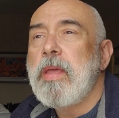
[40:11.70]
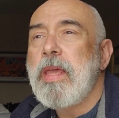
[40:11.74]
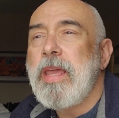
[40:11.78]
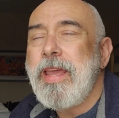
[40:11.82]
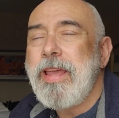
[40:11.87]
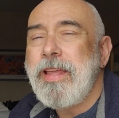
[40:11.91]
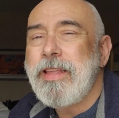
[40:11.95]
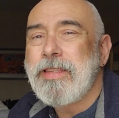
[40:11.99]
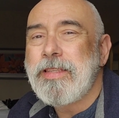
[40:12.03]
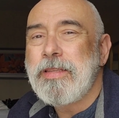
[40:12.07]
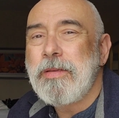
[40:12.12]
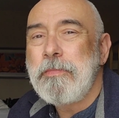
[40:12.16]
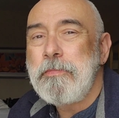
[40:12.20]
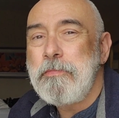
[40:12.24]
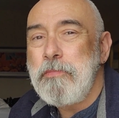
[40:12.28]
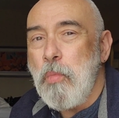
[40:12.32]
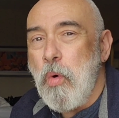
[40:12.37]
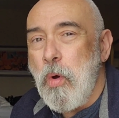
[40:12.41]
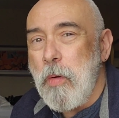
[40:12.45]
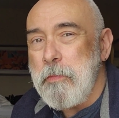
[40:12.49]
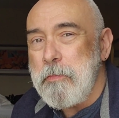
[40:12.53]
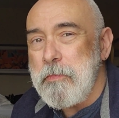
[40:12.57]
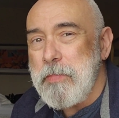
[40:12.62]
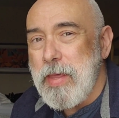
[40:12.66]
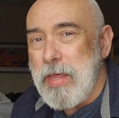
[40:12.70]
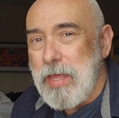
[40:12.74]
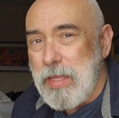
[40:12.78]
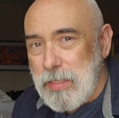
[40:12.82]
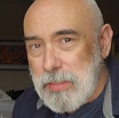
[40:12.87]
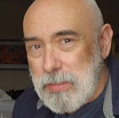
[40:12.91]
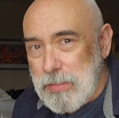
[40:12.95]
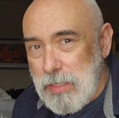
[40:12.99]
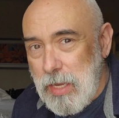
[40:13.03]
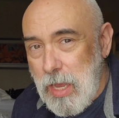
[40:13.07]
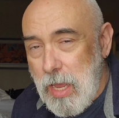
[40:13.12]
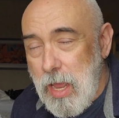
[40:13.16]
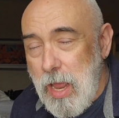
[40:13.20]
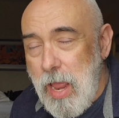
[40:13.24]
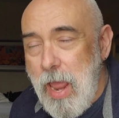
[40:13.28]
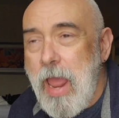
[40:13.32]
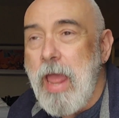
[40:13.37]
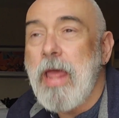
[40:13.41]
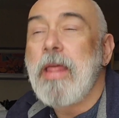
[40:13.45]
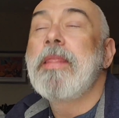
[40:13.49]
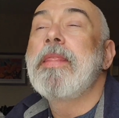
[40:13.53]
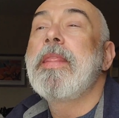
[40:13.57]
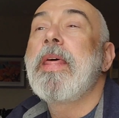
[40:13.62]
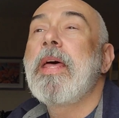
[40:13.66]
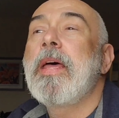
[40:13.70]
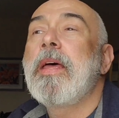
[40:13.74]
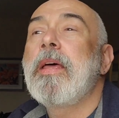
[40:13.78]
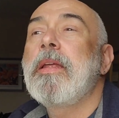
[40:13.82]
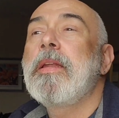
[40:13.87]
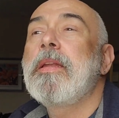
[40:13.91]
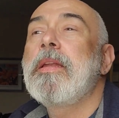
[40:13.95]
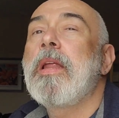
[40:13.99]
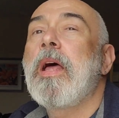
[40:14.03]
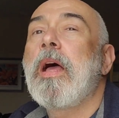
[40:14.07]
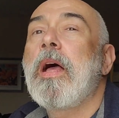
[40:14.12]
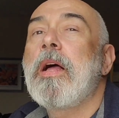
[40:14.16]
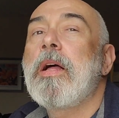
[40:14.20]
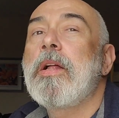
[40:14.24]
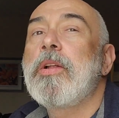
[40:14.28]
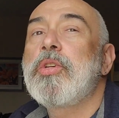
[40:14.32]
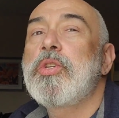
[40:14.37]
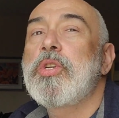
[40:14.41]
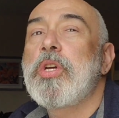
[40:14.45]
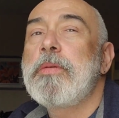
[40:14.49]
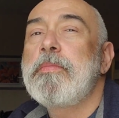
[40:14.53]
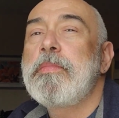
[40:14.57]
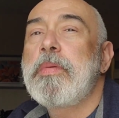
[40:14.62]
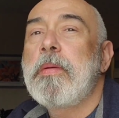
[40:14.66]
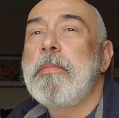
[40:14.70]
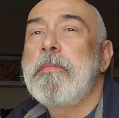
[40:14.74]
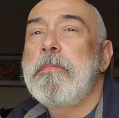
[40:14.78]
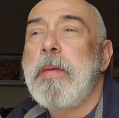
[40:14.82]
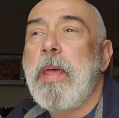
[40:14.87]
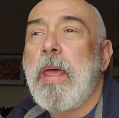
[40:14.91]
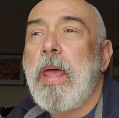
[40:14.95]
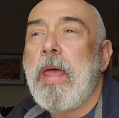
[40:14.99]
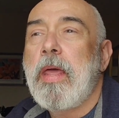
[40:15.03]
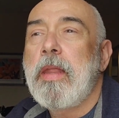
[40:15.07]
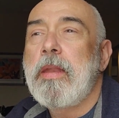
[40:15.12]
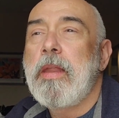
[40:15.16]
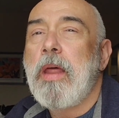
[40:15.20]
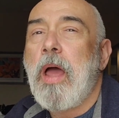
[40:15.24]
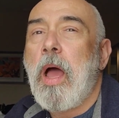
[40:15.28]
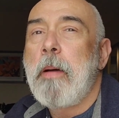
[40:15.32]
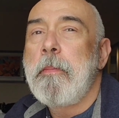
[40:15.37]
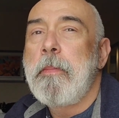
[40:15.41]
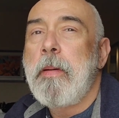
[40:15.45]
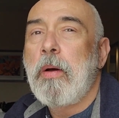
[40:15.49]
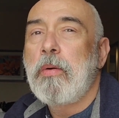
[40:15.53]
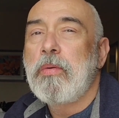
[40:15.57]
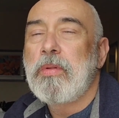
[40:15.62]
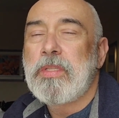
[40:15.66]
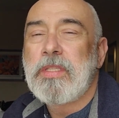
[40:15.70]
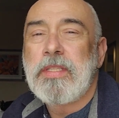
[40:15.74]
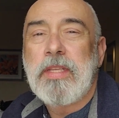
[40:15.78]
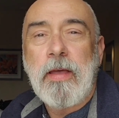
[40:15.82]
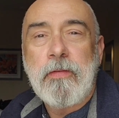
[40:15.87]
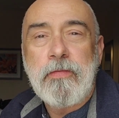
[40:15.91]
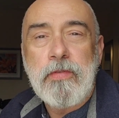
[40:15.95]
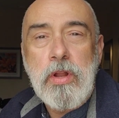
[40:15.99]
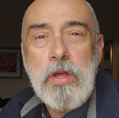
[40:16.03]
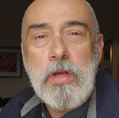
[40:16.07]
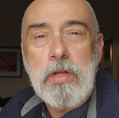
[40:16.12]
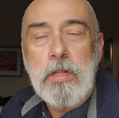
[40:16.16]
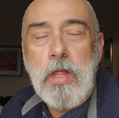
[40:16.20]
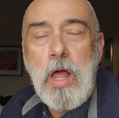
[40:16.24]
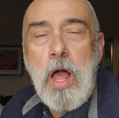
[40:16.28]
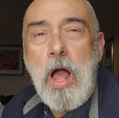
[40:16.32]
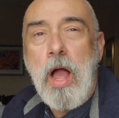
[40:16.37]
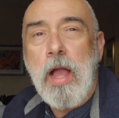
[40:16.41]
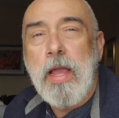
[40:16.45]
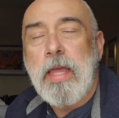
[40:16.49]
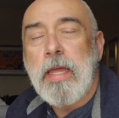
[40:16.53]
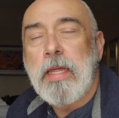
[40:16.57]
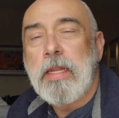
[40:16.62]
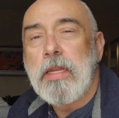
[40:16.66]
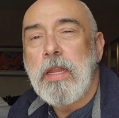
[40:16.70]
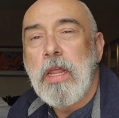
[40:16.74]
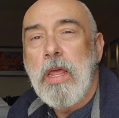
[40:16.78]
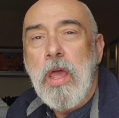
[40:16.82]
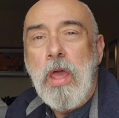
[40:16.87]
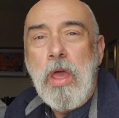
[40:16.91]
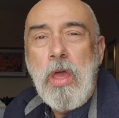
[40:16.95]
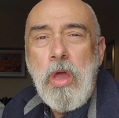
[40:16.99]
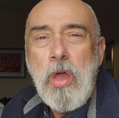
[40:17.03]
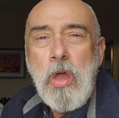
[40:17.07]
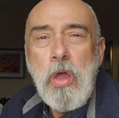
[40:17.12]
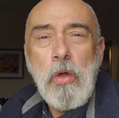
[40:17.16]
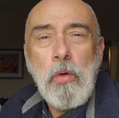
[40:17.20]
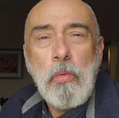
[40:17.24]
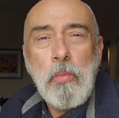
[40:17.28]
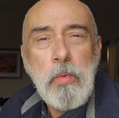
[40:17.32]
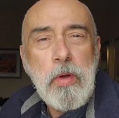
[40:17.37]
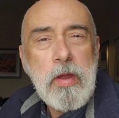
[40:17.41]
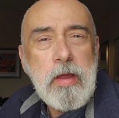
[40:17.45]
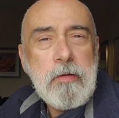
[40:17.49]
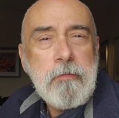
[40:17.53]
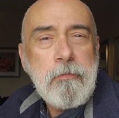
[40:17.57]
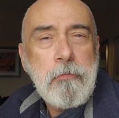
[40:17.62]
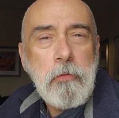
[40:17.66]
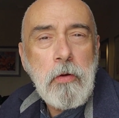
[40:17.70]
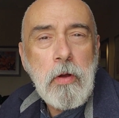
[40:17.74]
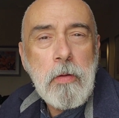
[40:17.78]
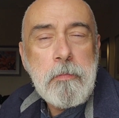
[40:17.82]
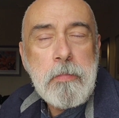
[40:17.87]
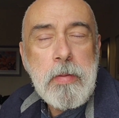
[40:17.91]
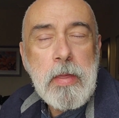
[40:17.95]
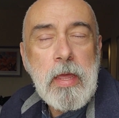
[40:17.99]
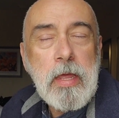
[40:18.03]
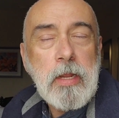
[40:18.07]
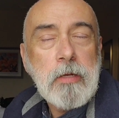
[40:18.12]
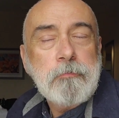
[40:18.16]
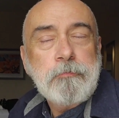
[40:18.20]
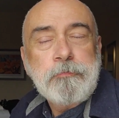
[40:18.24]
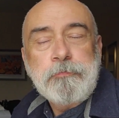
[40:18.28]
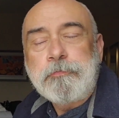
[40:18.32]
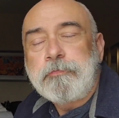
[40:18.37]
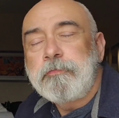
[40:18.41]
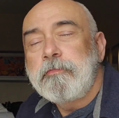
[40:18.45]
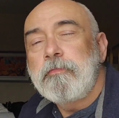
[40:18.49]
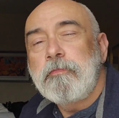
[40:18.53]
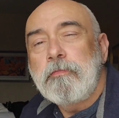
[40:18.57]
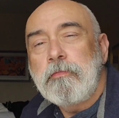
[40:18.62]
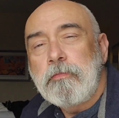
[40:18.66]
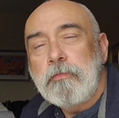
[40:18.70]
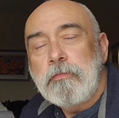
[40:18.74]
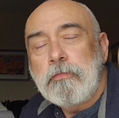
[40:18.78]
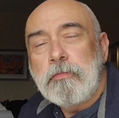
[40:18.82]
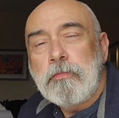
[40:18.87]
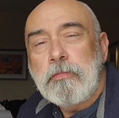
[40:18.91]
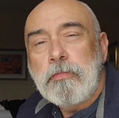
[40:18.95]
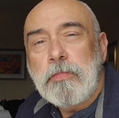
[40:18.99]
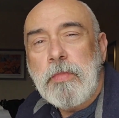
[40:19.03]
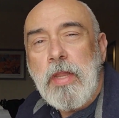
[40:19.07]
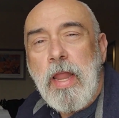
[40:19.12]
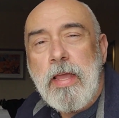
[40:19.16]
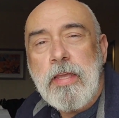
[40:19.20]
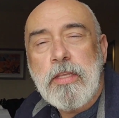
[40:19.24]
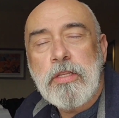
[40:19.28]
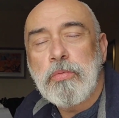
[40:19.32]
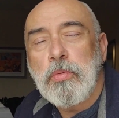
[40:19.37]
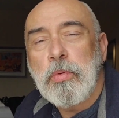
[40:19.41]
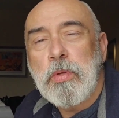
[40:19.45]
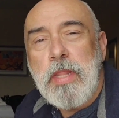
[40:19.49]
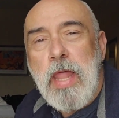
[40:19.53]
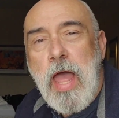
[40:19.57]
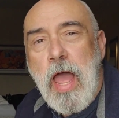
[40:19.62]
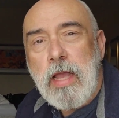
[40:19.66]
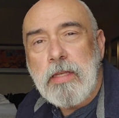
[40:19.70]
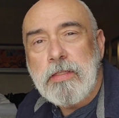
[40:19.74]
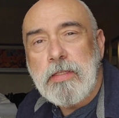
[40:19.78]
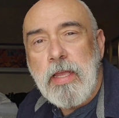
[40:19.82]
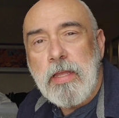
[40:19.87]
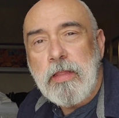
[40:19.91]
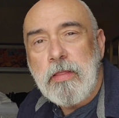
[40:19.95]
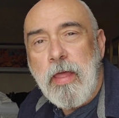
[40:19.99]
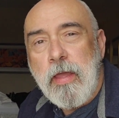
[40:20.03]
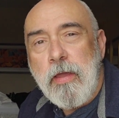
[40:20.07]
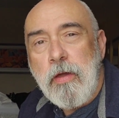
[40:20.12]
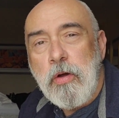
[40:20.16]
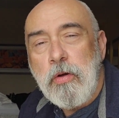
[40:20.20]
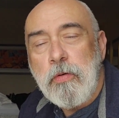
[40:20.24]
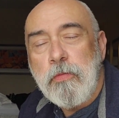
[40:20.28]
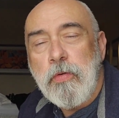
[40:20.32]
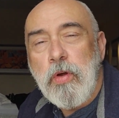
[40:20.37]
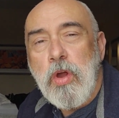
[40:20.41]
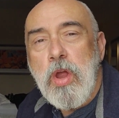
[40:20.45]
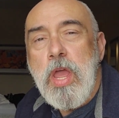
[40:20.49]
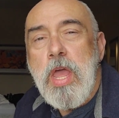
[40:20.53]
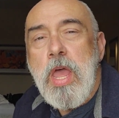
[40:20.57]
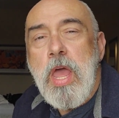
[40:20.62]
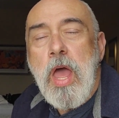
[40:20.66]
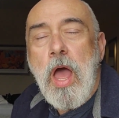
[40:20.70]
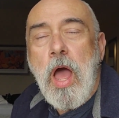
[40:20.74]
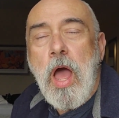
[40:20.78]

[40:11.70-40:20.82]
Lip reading: eat some more pizza, and then jump in bed about 7 o'clock and read for a bit. Nice, relaxing layover.